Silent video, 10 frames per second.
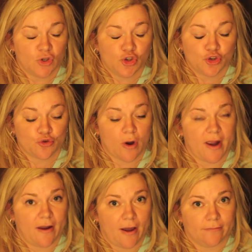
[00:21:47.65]

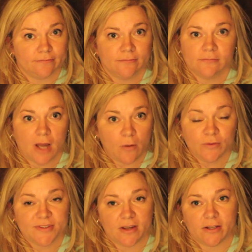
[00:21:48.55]
Straight up. I
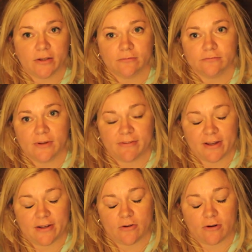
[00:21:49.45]
will tell you if
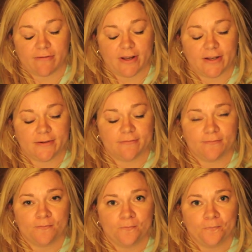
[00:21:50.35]
I did or if I didn't.